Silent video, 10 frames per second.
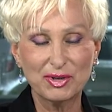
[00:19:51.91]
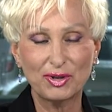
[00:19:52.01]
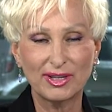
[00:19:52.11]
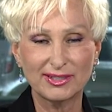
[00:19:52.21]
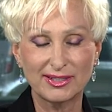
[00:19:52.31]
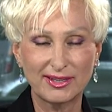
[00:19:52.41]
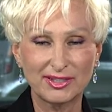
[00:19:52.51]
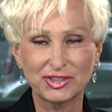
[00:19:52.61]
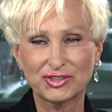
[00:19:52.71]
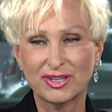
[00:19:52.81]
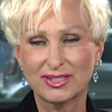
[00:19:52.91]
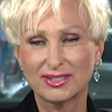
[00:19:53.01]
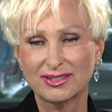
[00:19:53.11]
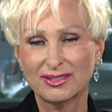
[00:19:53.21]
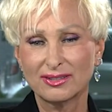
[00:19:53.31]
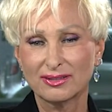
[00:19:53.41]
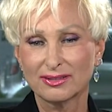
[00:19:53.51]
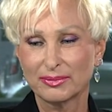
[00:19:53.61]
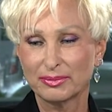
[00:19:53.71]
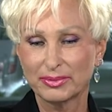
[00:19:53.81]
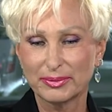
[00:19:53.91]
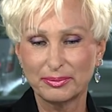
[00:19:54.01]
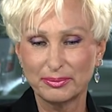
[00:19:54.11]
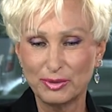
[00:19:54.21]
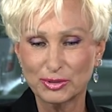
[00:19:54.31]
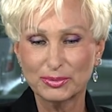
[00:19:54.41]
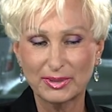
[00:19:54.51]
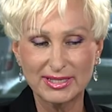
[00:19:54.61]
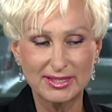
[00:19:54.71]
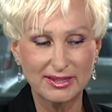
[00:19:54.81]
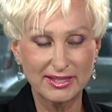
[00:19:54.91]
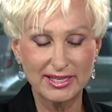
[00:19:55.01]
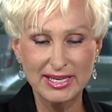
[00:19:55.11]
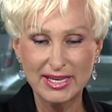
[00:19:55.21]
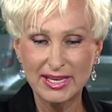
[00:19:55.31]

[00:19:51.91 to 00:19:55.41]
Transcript: collecting ashtray is not the, the most pleasant thing.